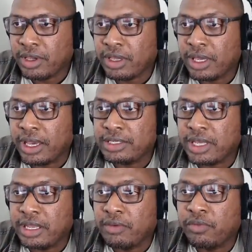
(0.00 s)
guys,
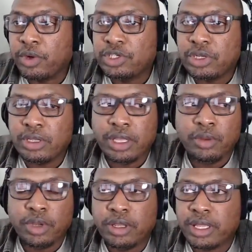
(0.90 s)
and unfortunately,
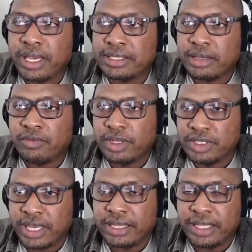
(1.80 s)
one of the guys that runs
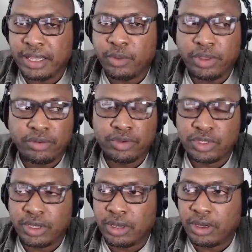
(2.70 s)
that like went through
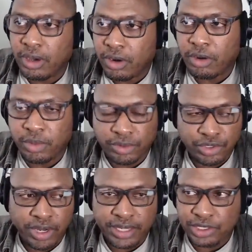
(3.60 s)
a horrible
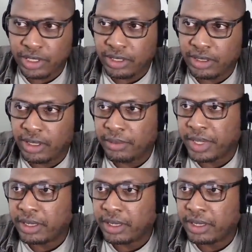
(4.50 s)
tragedy that I'm not going